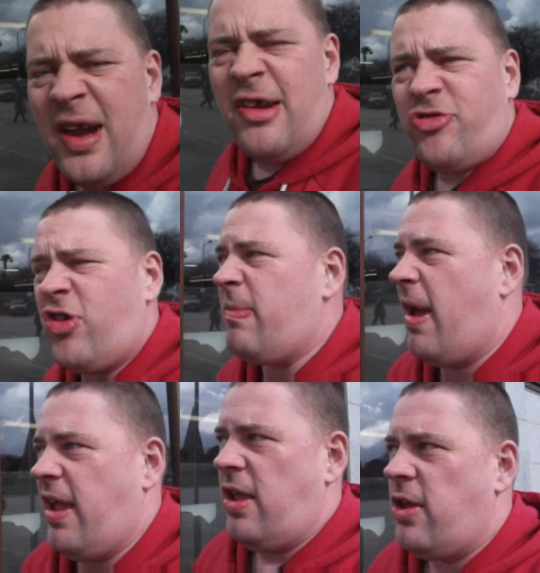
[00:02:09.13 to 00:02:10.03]
Literally,
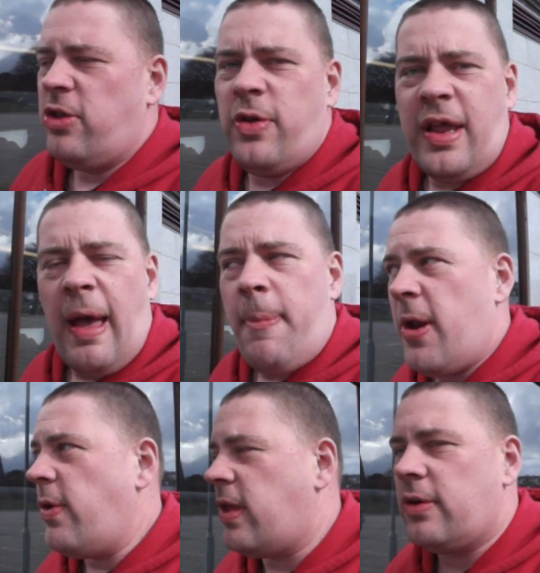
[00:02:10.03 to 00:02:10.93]
mate, you could get
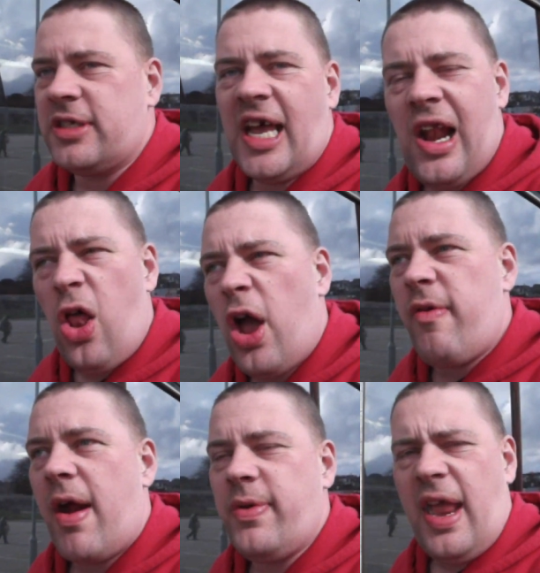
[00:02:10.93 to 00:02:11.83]
Pinocchio to tell a lie
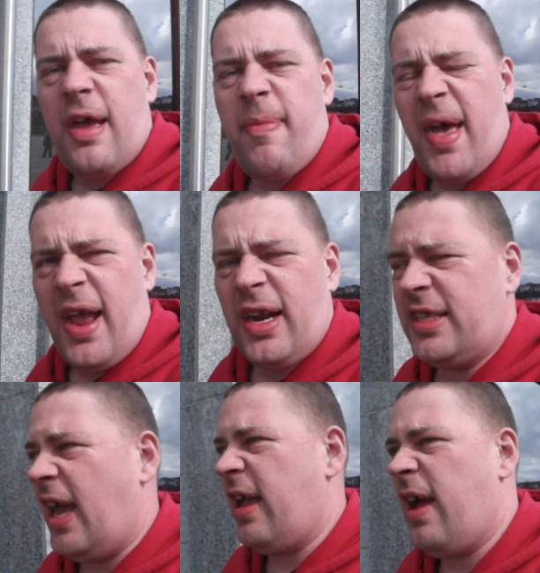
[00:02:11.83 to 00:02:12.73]
around here, mate, and I
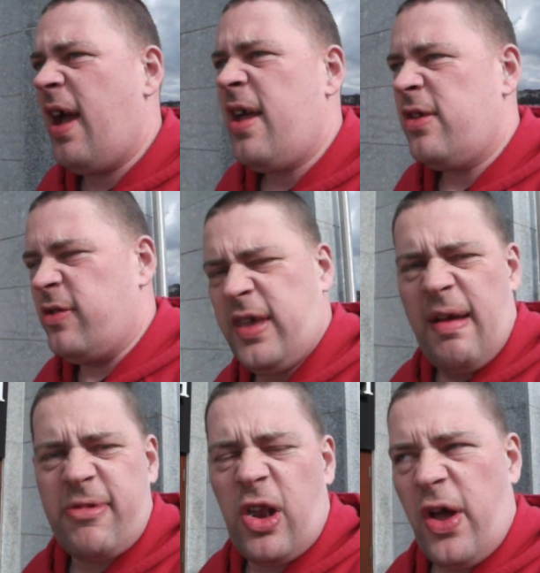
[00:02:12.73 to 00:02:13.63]
tell you, you
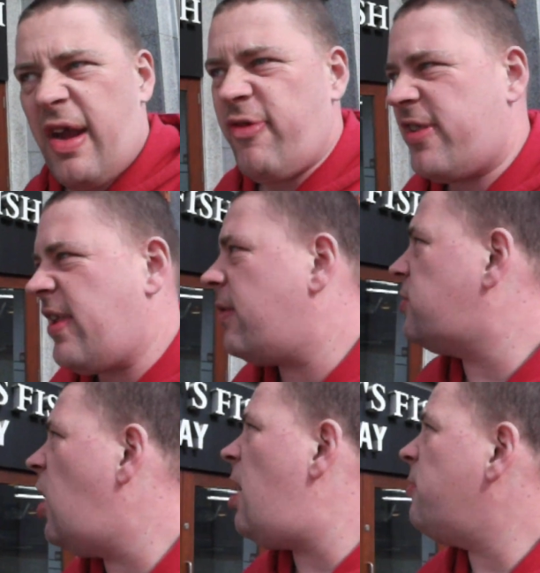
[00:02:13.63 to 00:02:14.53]
get him to lie every single
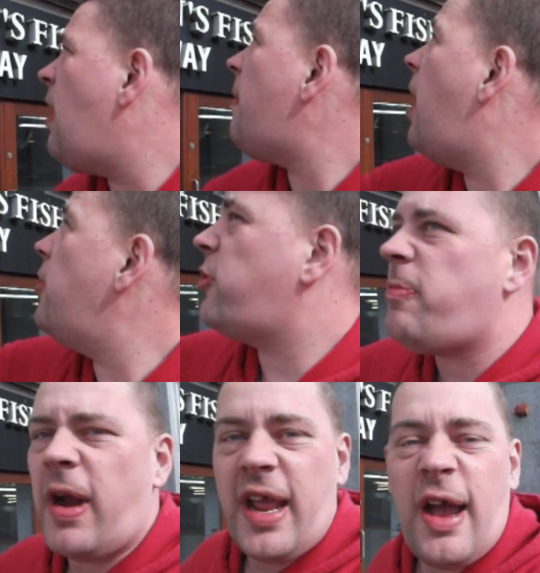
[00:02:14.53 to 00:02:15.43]
time, you have a whole
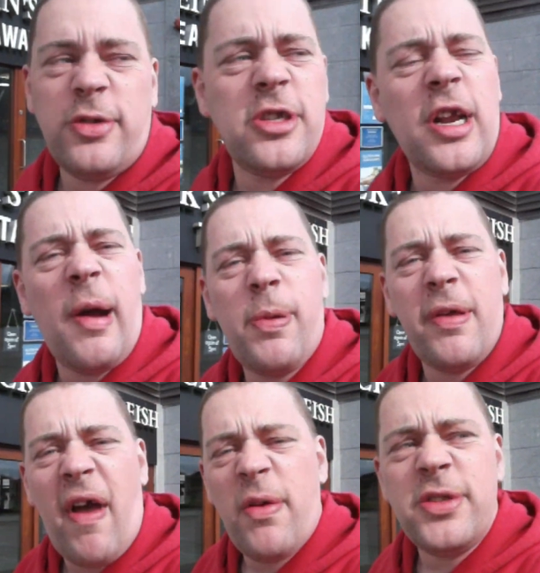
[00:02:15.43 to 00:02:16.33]
new bloody house in a couple
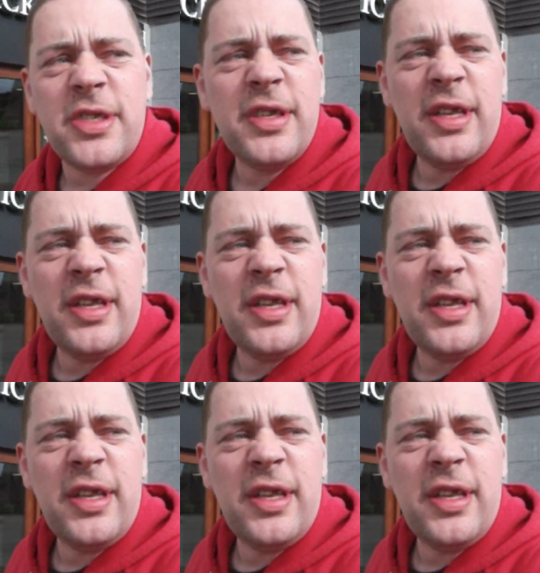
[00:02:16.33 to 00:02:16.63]
of hours.